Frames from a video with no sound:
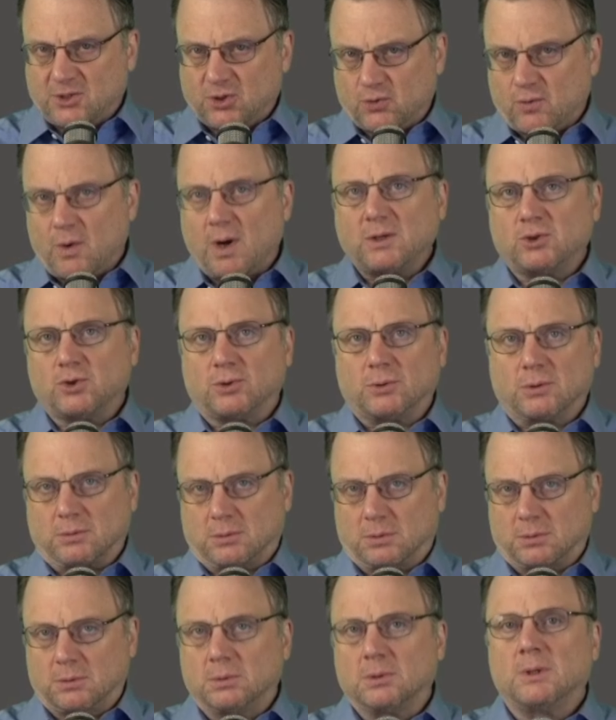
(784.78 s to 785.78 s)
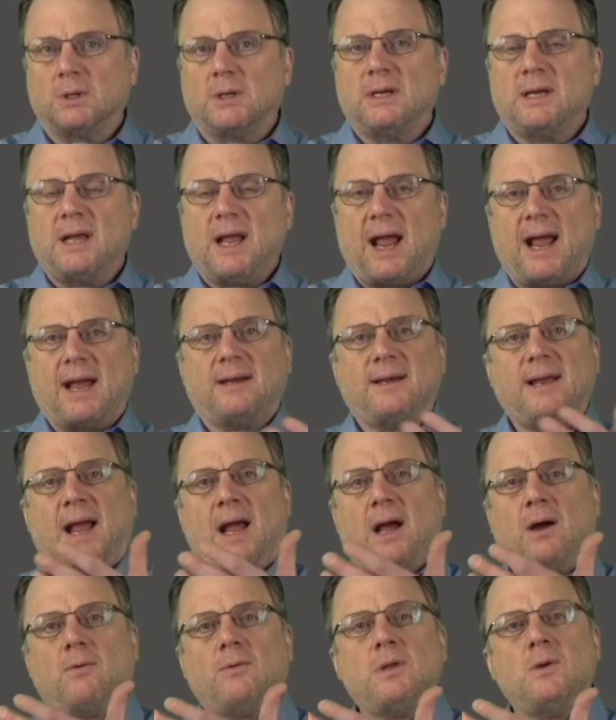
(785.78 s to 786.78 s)
that structure, and
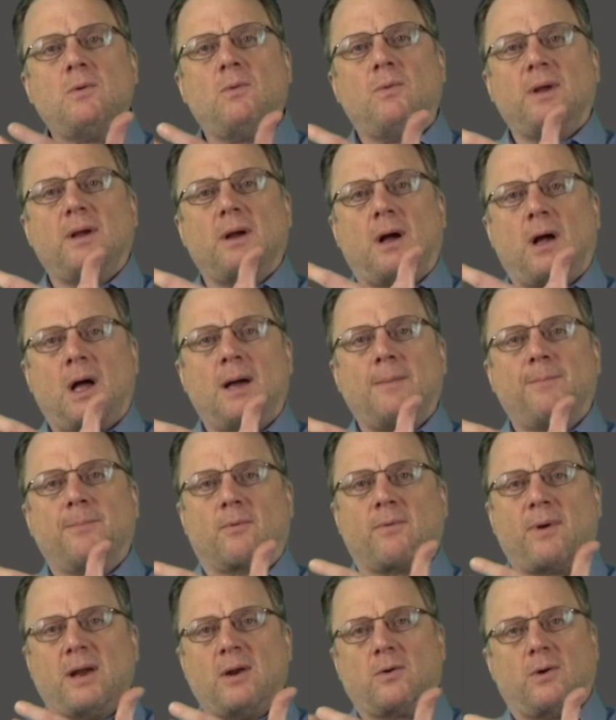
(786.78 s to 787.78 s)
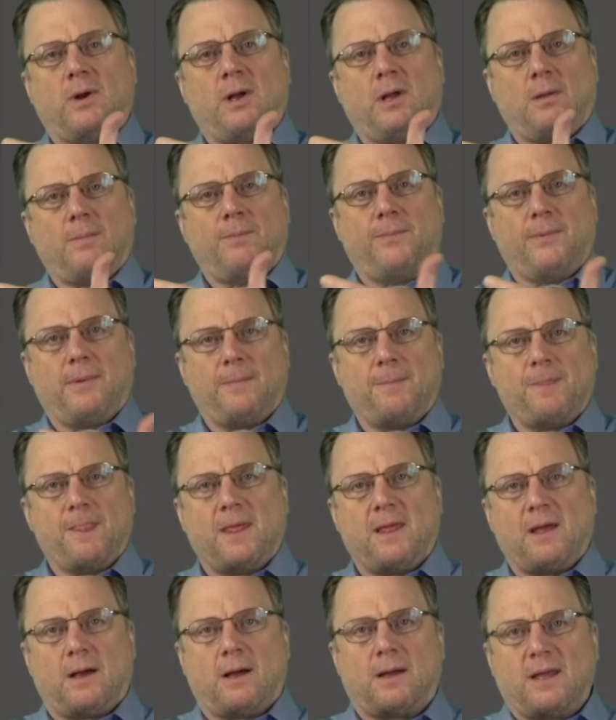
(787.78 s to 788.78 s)
how do you operate or help
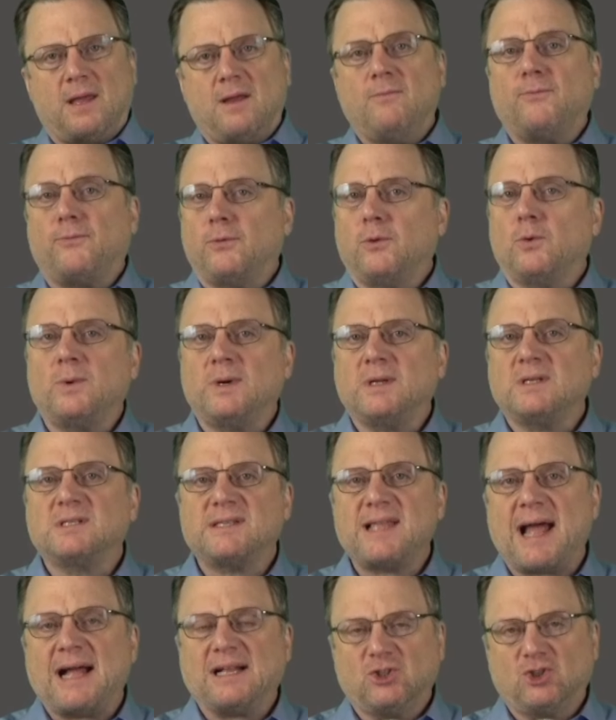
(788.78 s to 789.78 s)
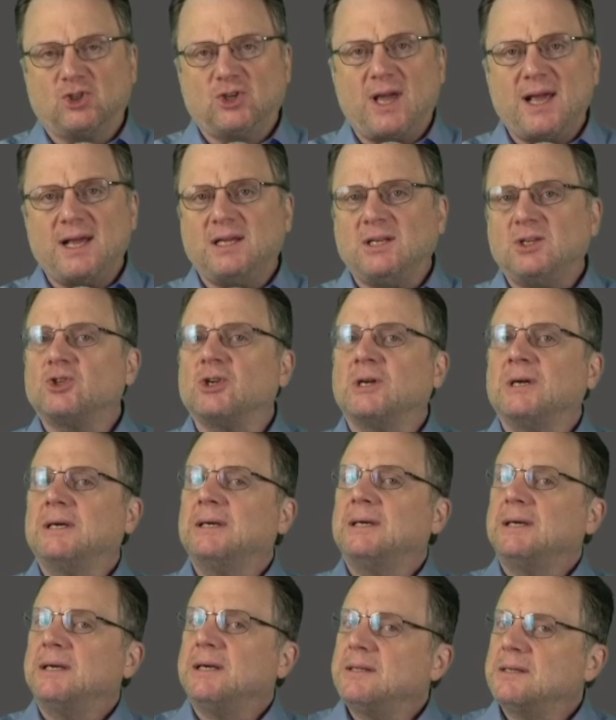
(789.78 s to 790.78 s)
uh, influence that change
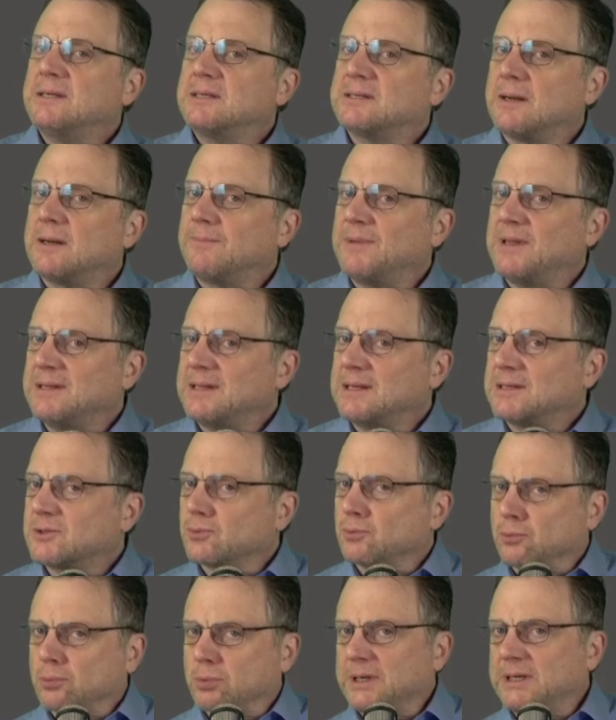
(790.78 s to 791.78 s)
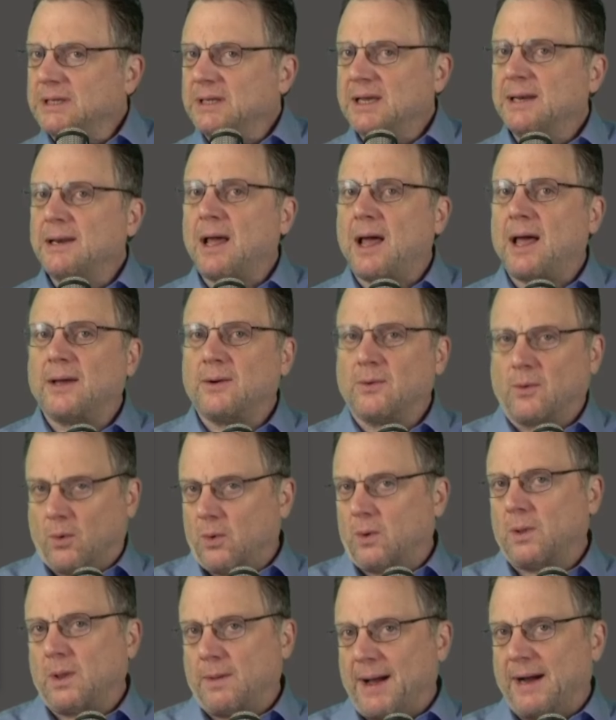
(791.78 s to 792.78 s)
into something that's really not
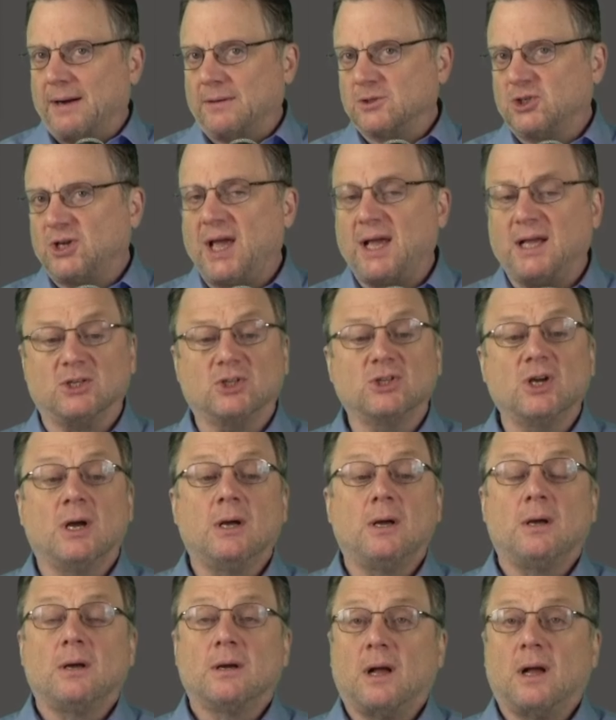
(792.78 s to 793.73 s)
all about change.